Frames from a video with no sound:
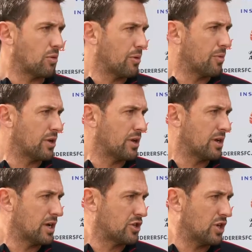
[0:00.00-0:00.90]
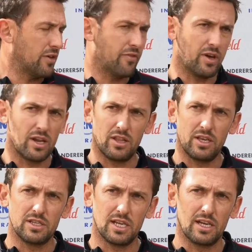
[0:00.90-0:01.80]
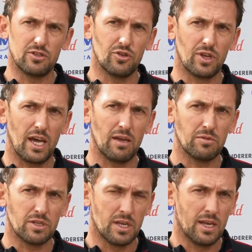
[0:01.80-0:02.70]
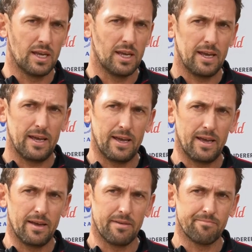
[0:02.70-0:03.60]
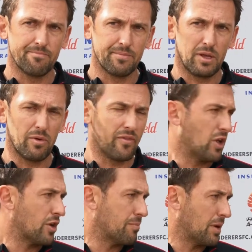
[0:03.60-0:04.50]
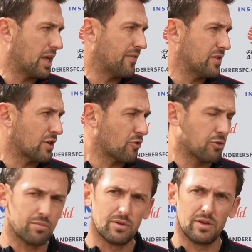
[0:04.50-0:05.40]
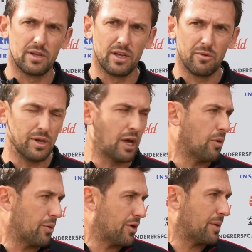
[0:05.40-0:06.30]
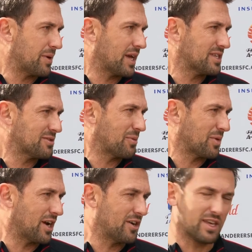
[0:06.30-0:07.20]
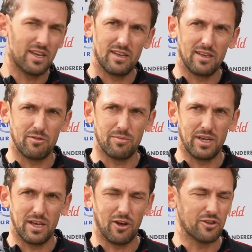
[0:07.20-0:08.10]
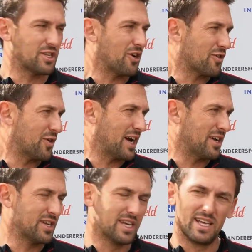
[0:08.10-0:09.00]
what we want to achieve out of these two games. We have a lot of belief in the group. We know what we're up against when we go there. It will be a hostile crowd,